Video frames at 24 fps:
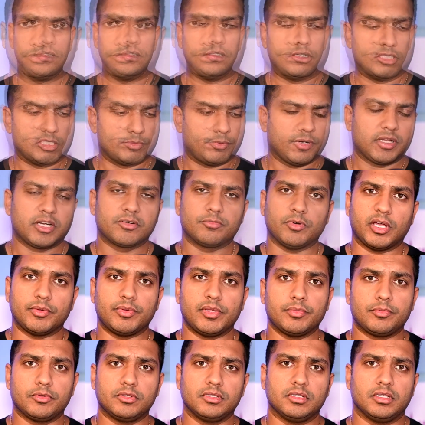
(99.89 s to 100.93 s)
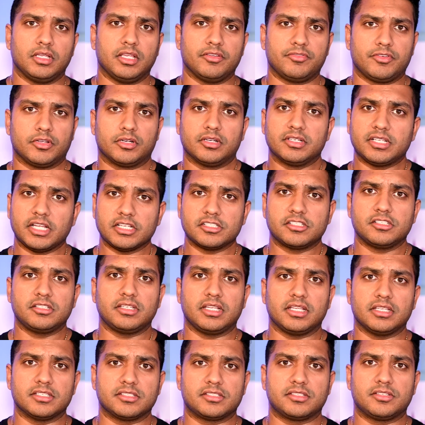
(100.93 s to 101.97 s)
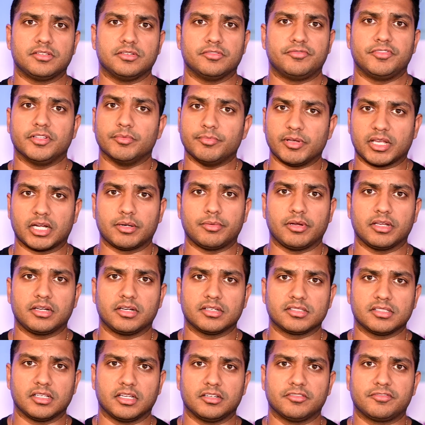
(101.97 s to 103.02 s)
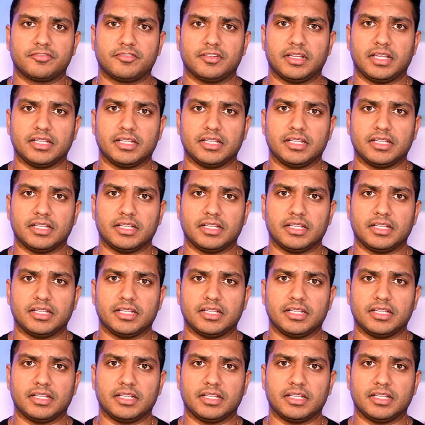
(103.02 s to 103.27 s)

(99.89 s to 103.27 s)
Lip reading: On the part of white people, if your intention is to feel better about yourself